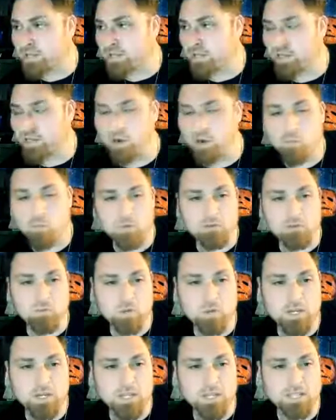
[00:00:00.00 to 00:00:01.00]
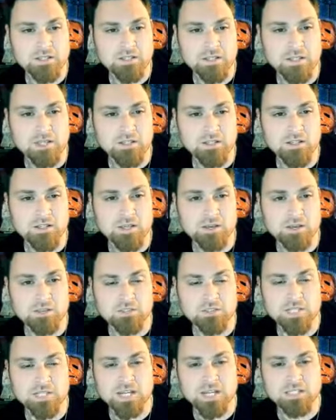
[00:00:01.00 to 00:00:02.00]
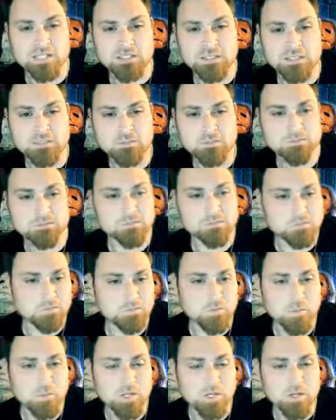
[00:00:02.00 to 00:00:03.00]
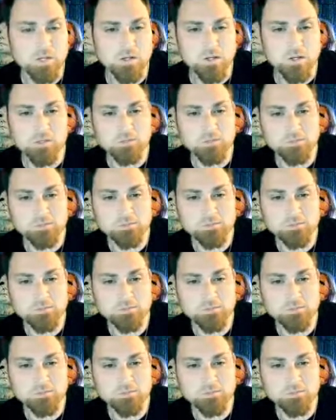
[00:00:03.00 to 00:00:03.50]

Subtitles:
to help on 2018 Kills and Ends. What are you gonna do?